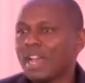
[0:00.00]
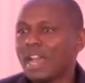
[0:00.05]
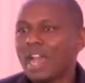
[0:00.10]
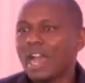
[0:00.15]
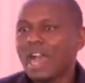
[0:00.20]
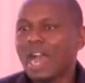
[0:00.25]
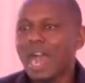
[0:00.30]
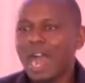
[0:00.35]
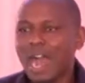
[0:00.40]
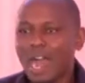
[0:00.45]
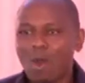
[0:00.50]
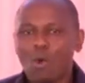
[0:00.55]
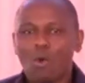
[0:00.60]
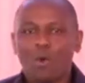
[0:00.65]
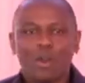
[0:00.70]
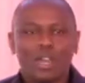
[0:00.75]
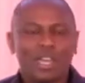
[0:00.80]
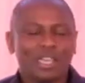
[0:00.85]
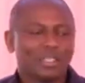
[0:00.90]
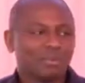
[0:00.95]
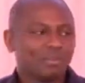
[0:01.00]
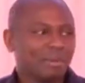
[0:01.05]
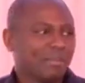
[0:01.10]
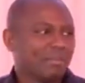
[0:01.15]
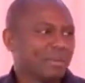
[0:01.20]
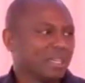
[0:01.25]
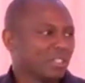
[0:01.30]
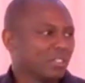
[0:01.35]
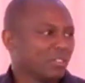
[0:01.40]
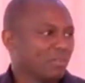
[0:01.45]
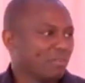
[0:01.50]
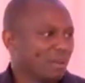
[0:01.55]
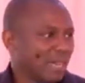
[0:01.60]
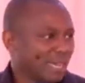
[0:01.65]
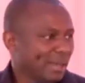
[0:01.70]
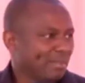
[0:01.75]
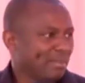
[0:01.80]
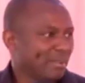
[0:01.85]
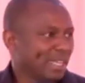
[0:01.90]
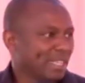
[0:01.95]
how as members of
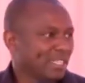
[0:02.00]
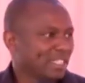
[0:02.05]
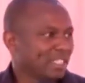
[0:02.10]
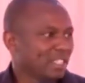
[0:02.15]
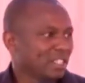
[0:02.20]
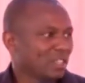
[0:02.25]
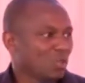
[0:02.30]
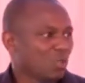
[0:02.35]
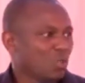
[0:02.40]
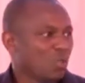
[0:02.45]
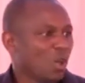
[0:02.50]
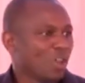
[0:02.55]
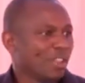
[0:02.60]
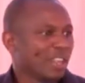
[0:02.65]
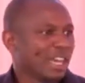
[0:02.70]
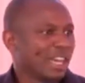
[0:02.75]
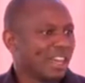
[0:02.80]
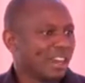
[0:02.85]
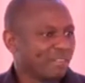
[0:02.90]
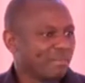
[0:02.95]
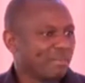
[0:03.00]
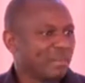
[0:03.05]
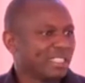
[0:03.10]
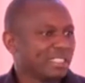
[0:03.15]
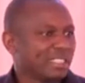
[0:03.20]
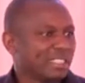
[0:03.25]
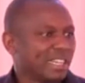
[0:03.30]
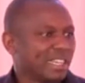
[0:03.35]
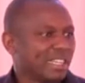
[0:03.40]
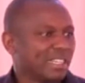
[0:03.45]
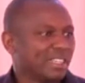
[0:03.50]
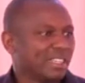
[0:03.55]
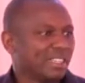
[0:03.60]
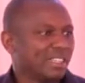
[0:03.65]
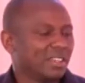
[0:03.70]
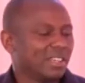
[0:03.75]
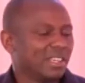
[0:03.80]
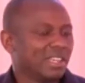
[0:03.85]
Parliament who are on the government side